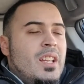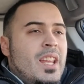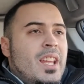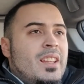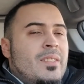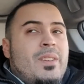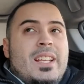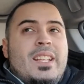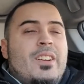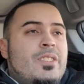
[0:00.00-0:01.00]
And the
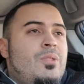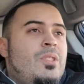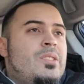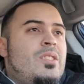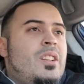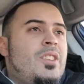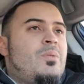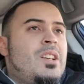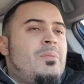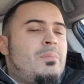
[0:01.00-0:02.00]
fact that our tutor has
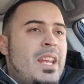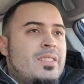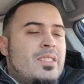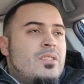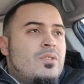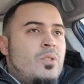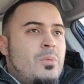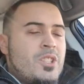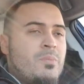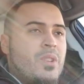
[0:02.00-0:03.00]
another one makes it so
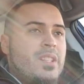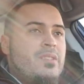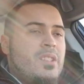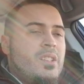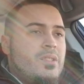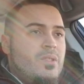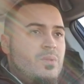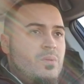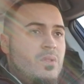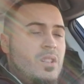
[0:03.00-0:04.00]
much more easier
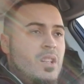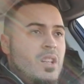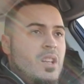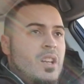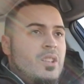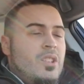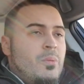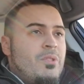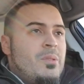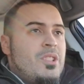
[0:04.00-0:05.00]
to,
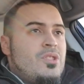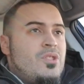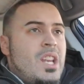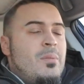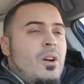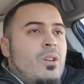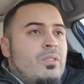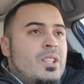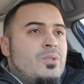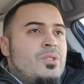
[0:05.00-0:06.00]
pretty much just jam all
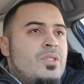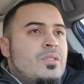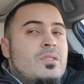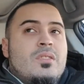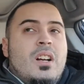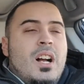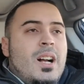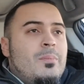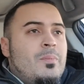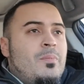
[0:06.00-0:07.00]
resources.
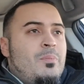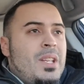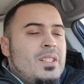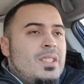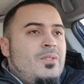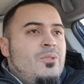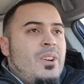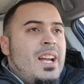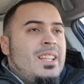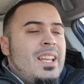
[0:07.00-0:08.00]
Because if you
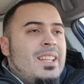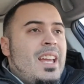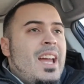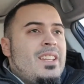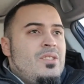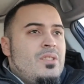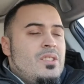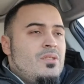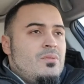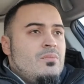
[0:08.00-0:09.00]
find like that, you
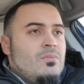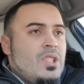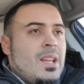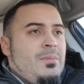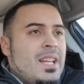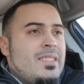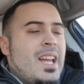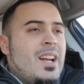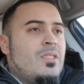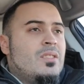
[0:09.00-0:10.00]
can just jam that
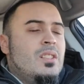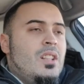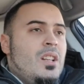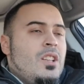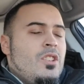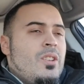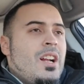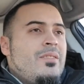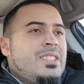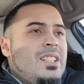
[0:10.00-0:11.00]
down. It
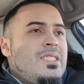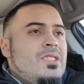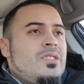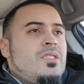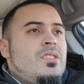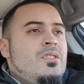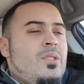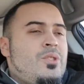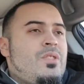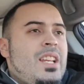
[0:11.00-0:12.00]
obviously doesn't just,
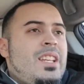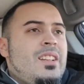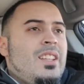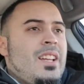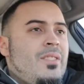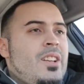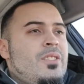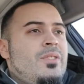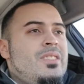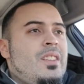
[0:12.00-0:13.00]
straight kill like
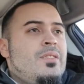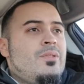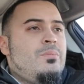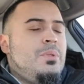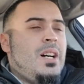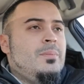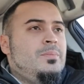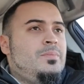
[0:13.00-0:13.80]
Vader's Fist does, but